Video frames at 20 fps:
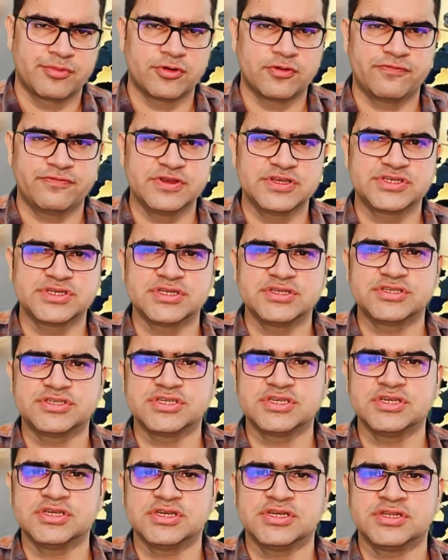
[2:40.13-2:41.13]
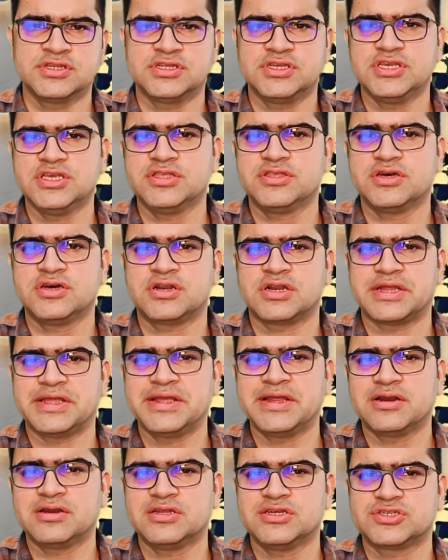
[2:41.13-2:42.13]
Proficiency in either
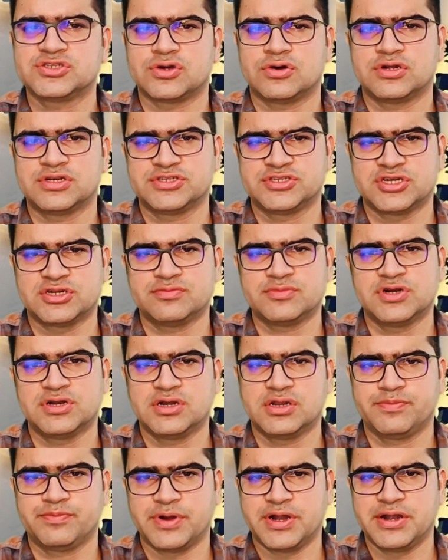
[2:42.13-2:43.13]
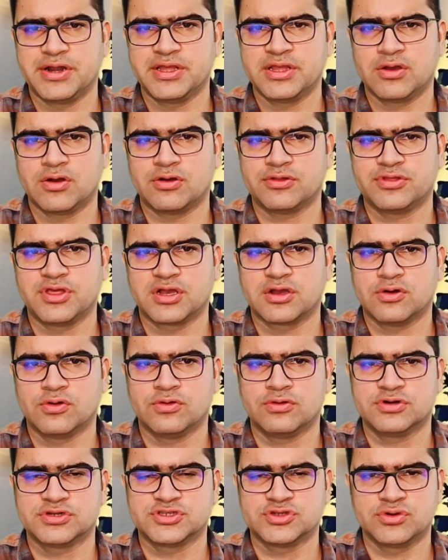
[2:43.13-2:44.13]
English or German depending on the
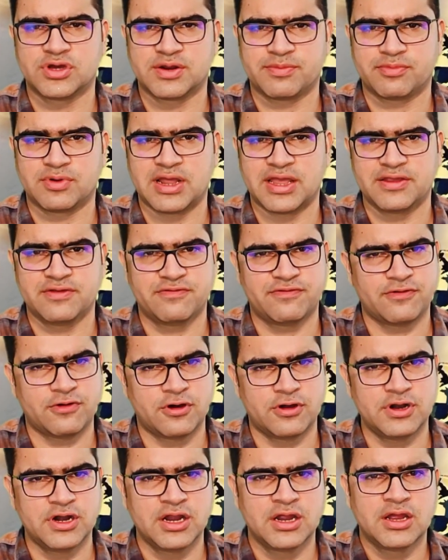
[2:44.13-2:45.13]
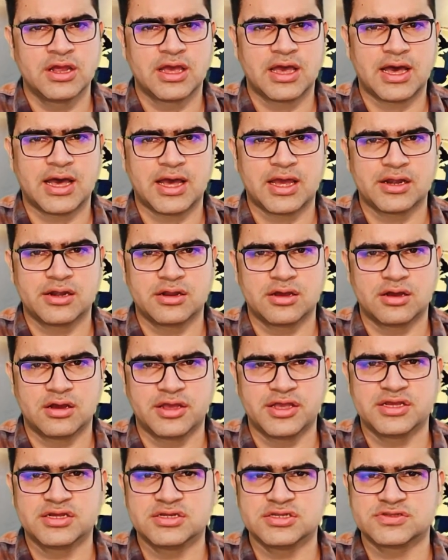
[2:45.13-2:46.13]
course you are applying for. And uh,
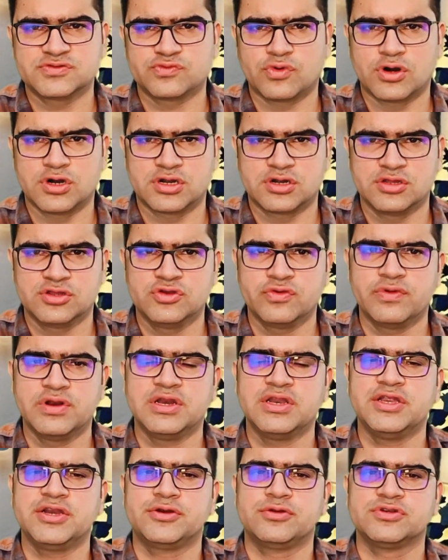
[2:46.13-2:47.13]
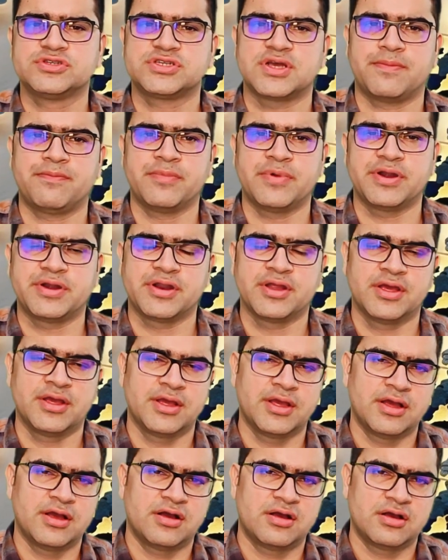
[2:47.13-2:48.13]
here's what you will need to submit.
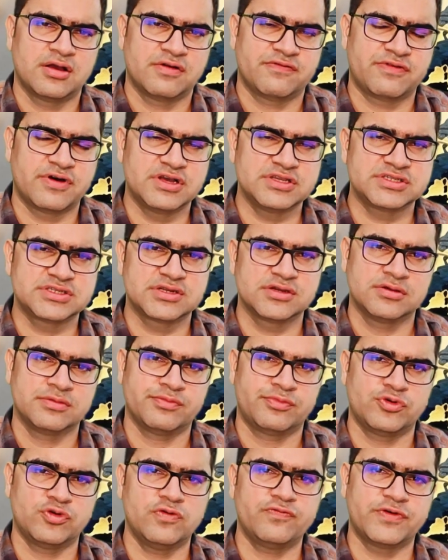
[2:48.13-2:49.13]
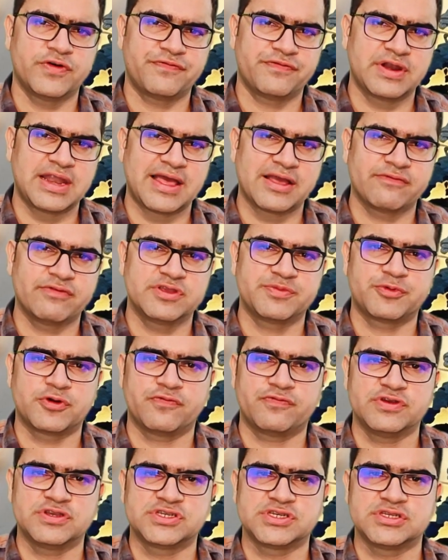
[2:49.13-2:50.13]
First, proof of language
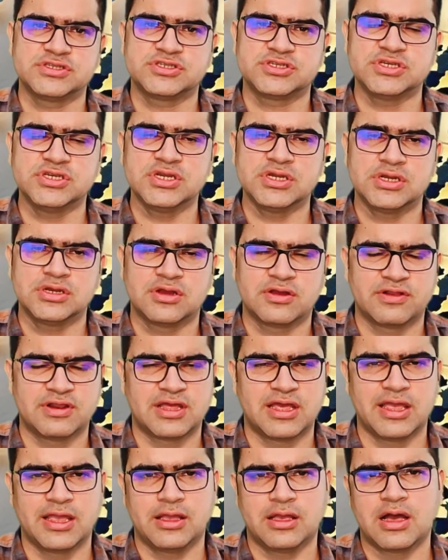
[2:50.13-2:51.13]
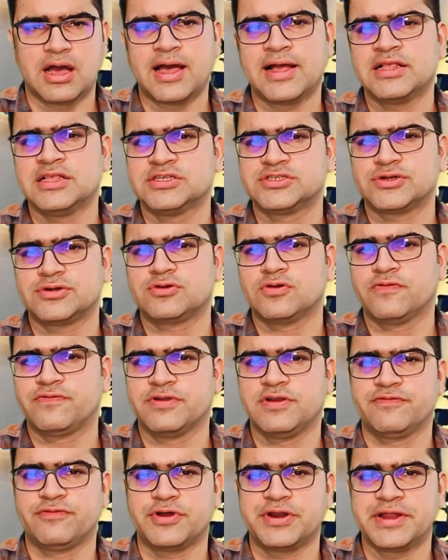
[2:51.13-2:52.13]
proficiency like IELTS or
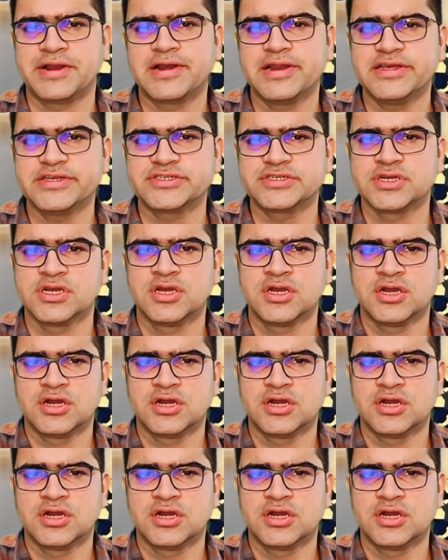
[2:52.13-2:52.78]
TOEFL for English,